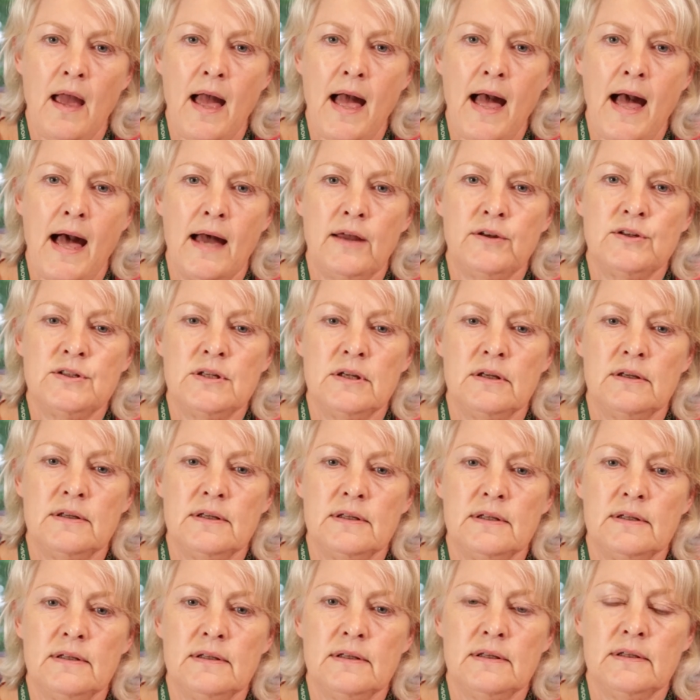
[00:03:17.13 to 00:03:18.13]
and
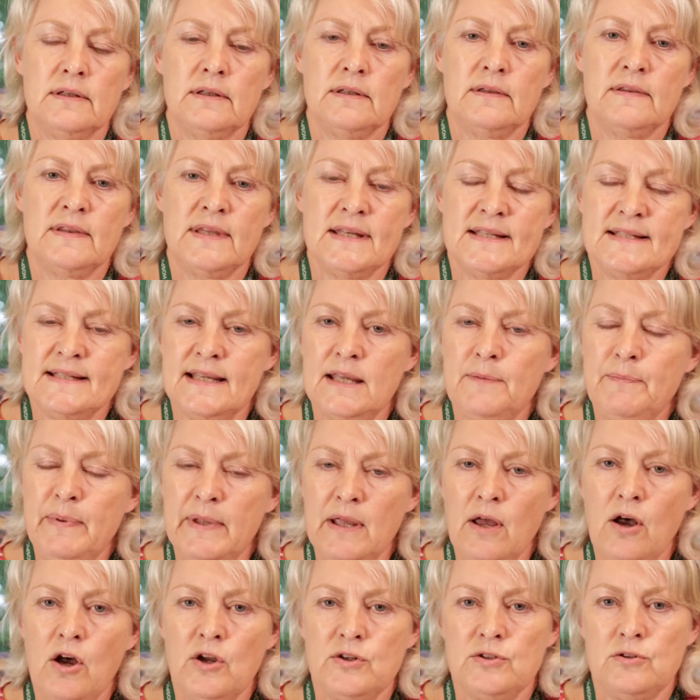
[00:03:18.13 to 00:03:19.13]
the
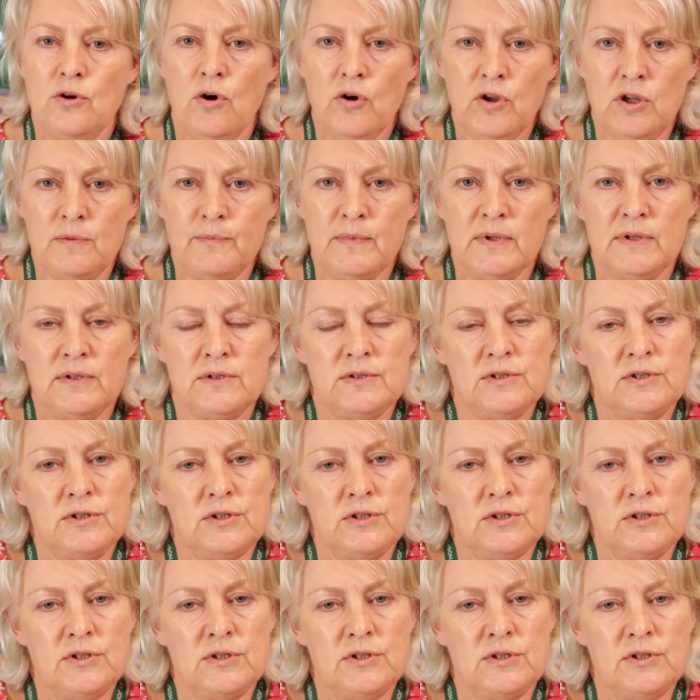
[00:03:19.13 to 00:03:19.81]
CPR document,